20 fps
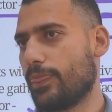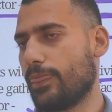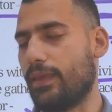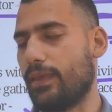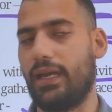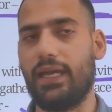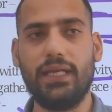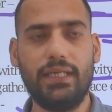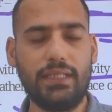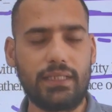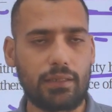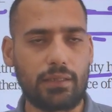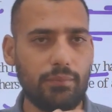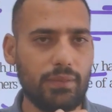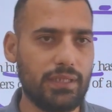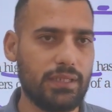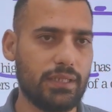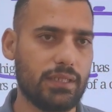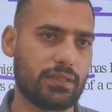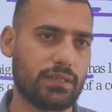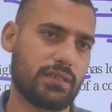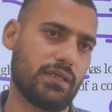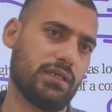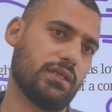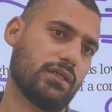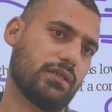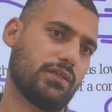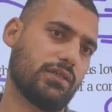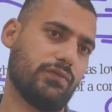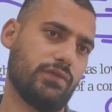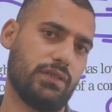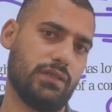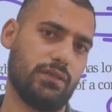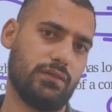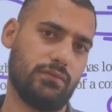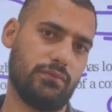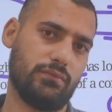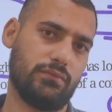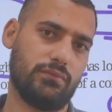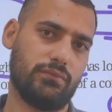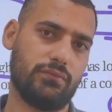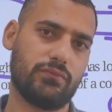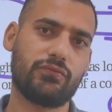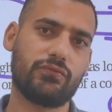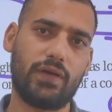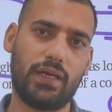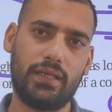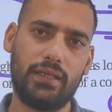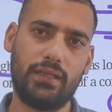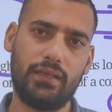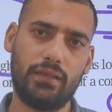Intermediate conductor. Fine.